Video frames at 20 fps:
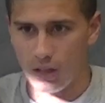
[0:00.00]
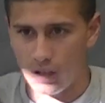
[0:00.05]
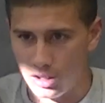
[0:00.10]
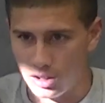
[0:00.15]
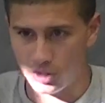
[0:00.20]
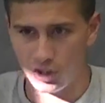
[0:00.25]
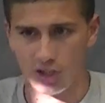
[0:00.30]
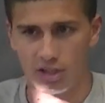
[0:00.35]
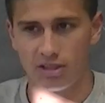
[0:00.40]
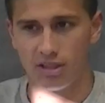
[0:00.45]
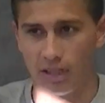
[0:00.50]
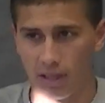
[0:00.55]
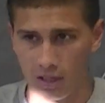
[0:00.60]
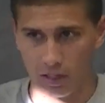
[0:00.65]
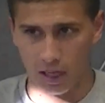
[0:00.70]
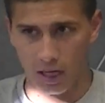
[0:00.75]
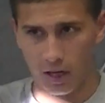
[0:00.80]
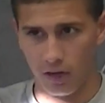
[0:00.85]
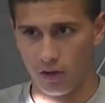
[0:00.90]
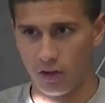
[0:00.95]
You're just sitting
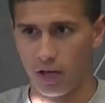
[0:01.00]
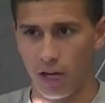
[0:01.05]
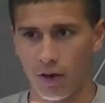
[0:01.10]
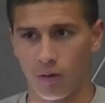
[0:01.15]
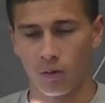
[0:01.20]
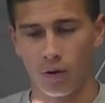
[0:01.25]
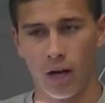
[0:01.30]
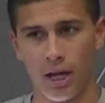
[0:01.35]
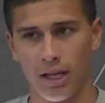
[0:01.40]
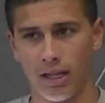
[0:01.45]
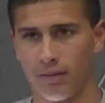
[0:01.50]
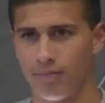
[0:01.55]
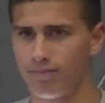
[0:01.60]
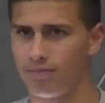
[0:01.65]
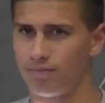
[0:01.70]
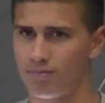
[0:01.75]
there, you're getting ready.